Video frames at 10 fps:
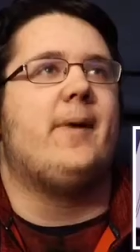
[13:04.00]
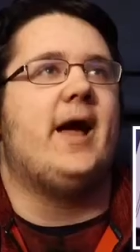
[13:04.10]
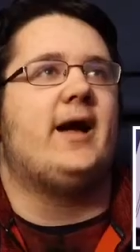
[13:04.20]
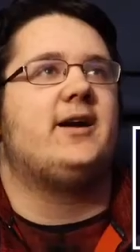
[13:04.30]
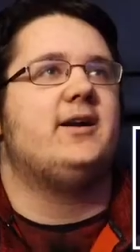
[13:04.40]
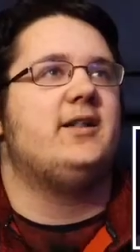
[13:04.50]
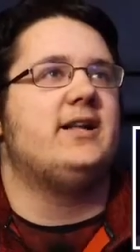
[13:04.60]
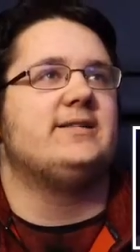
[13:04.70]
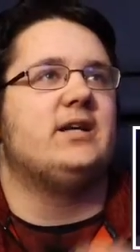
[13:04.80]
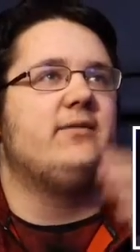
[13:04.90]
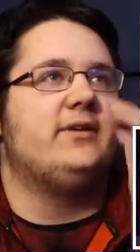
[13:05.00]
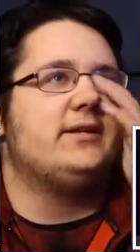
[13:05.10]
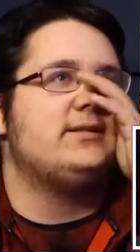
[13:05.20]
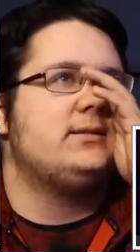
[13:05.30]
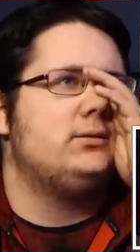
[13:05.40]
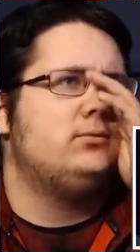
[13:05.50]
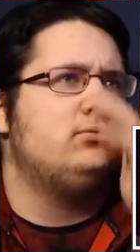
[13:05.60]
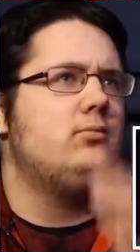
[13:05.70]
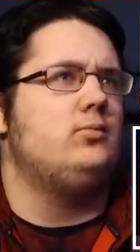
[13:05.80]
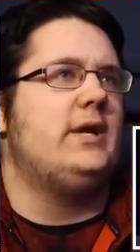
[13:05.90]
back. That's obvious.
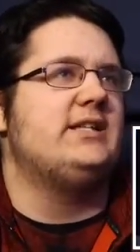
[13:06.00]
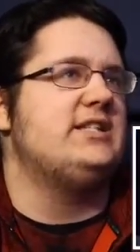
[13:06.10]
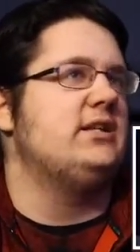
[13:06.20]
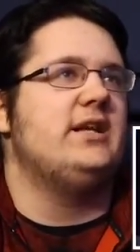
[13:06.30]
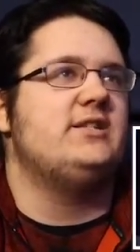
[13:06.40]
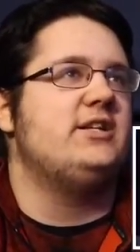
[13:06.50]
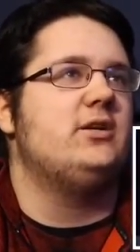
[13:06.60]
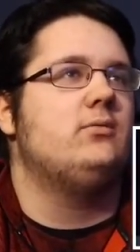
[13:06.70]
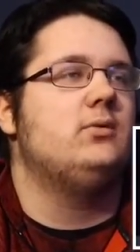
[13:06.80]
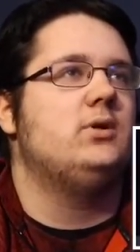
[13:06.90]
We ain't seen the last of you.